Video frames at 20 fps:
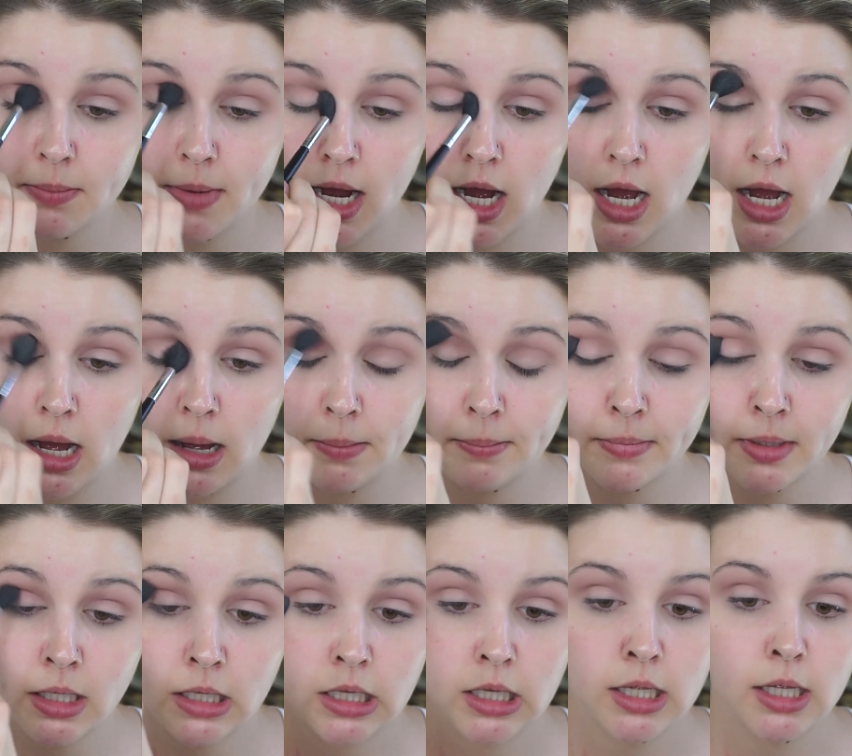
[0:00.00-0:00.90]

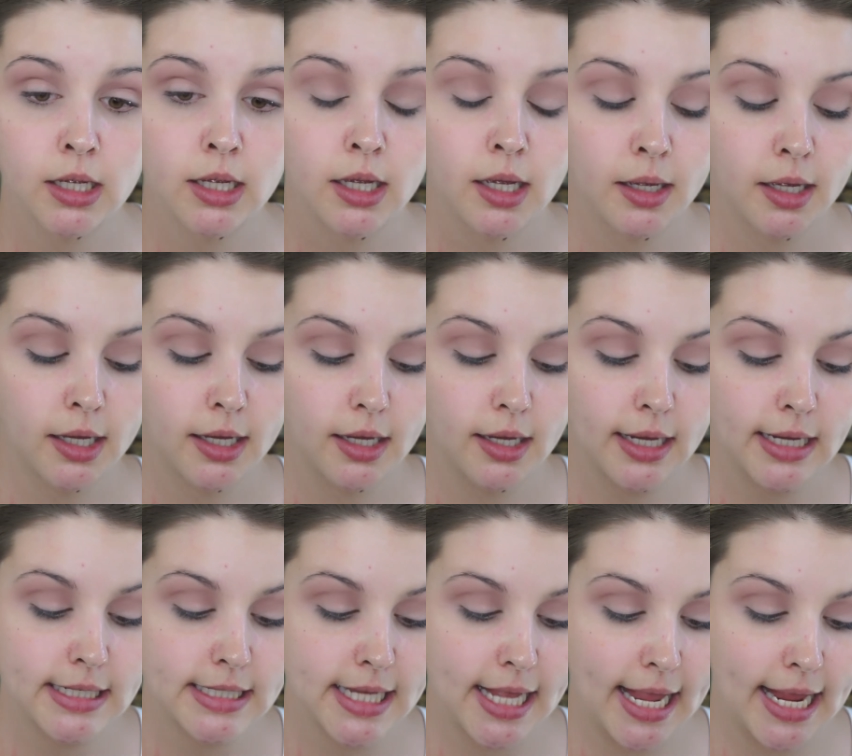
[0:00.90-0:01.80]

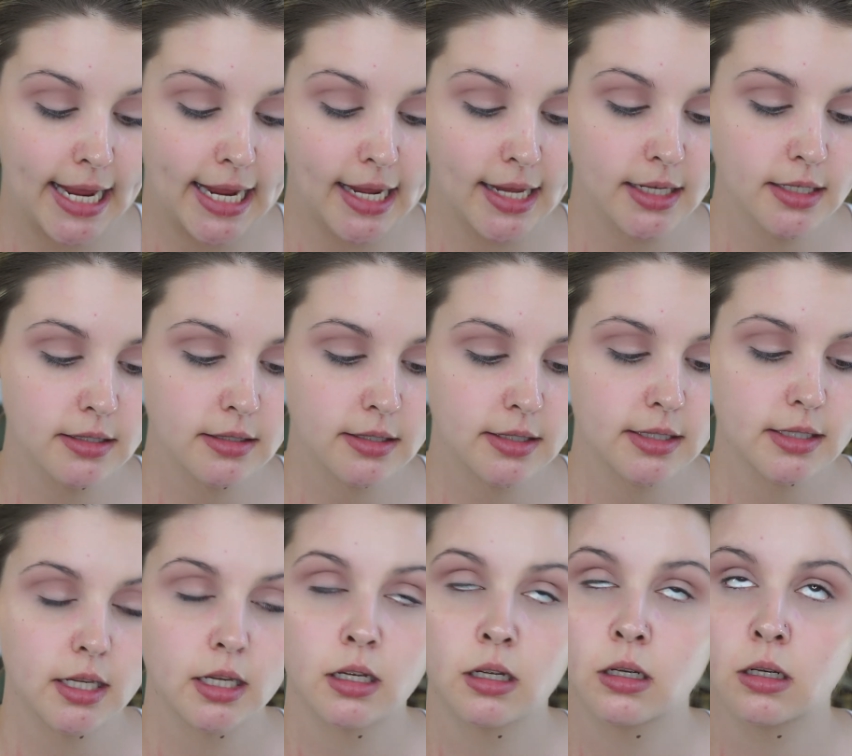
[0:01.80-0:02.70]

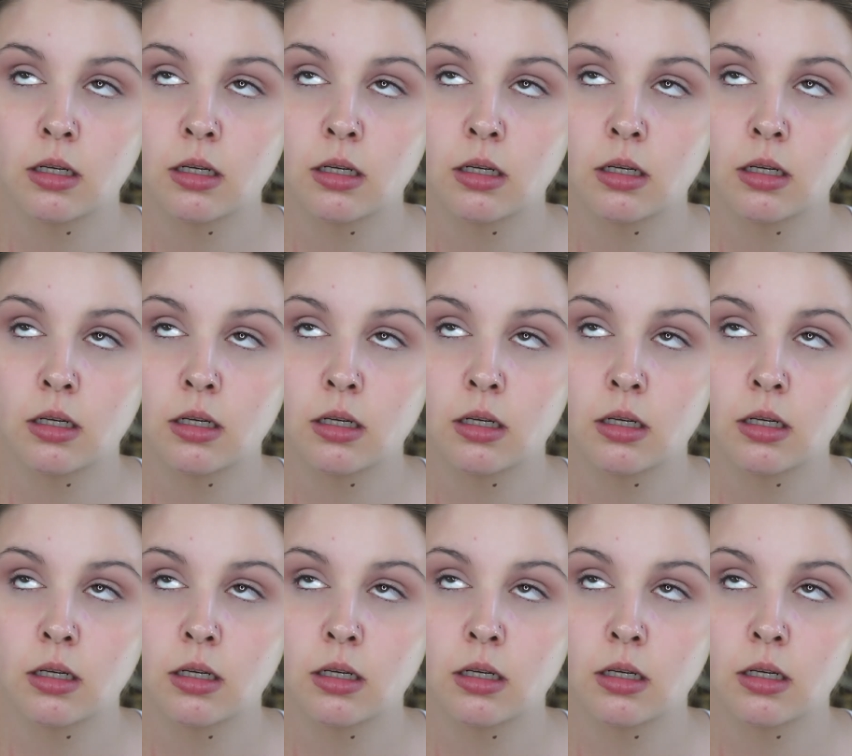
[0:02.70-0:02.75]
aunt.